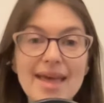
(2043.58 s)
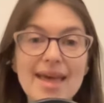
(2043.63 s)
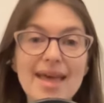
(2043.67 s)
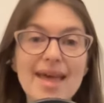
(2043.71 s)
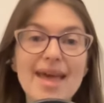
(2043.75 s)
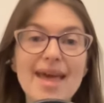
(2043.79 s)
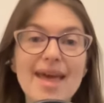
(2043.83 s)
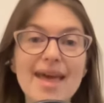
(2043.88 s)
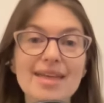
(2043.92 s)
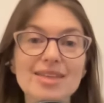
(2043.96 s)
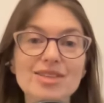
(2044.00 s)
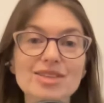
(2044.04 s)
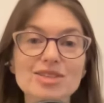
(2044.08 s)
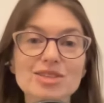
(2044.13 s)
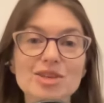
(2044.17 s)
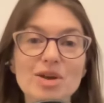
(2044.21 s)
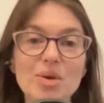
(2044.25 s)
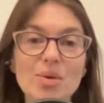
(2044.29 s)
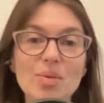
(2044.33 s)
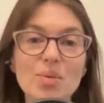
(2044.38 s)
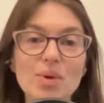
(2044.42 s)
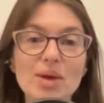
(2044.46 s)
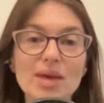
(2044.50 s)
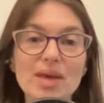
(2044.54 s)
And
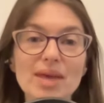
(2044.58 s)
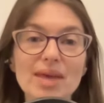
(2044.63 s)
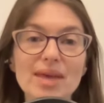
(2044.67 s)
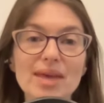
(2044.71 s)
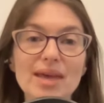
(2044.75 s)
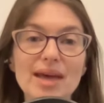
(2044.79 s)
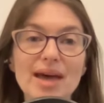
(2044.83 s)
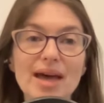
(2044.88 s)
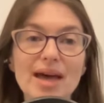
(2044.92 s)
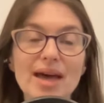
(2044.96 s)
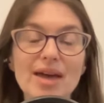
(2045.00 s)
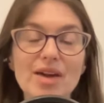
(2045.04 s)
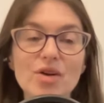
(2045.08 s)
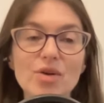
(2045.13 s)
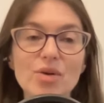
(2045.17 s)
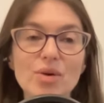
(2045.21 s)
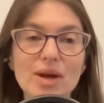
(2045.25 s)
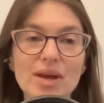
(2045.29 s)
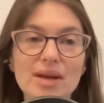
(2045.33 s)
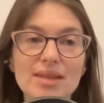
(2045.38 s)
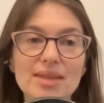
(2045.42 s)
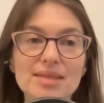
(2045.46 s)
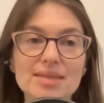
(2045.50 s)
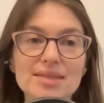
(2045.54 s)
so we uh,
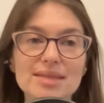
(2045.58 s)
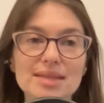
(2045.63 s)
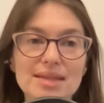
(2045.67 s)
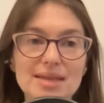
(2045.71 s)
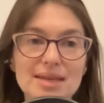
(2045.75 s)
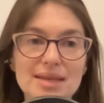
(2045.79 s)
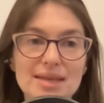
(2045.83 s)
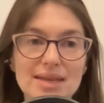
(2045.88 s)
created this